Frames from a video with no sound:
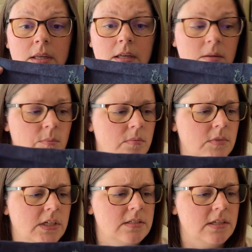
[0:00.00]

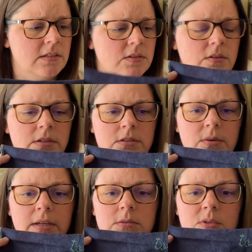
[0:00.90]
Did I say it's 32
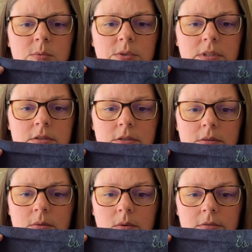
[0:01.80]
count? So I'm doing
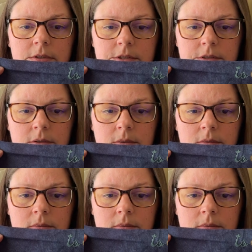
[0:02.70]
2 over 2.